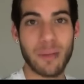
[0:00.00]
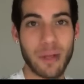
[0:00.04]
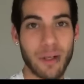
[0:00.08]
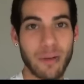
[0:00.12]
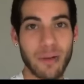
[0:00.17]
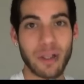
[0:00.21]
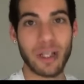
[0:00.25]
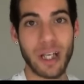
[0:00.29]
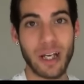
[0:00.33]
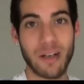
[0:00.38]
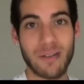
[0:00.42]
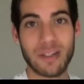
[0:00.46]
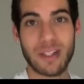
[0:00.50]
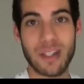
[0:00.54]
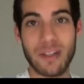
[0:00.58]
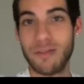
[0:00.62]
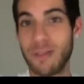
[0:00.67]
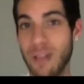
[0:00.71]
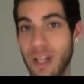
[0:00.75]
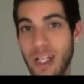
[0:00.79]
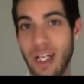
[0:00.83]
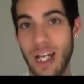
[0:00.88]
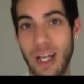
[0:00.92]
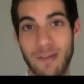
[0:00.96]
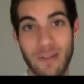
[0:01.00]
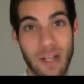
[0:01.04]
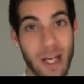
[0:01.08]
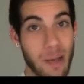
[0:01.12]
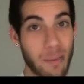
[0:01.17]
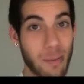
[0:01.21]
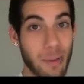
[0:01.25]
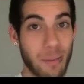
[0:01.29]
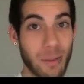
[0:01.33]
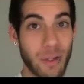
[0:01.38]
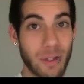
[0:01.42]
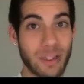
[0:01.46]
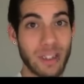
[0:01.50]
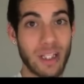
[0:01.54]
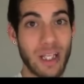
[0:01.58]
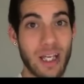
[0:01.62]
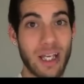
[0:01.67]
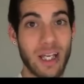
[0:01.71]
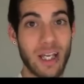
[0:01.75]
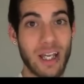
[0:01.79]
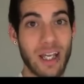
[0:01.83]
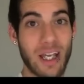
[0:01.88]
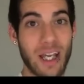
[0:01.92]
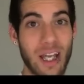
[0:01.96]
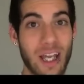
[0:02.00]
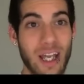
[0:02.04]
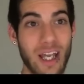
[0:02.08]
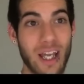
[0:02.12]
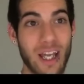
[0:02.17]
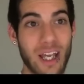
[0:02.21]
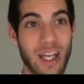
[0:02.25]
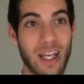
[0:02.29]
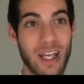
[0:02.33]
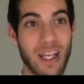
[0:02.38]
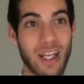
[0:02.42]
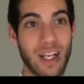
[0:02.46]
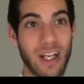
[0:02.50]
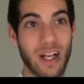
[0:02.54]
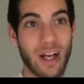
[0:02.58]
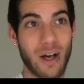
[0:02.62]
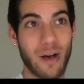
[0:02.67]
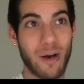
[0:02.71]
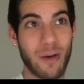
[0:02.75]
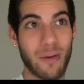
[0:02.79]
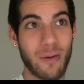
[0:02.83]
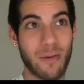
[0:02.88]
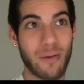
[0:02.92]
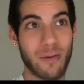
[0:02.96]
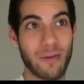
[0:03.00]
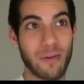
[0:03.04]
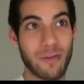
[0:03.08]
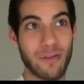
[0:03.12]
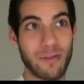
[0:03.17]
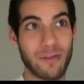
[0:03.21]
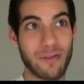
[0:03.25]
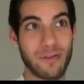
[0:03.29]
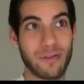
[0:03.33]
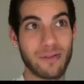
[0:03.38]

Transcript: Anyway, have a safe flight, have a happy birthday, and I'll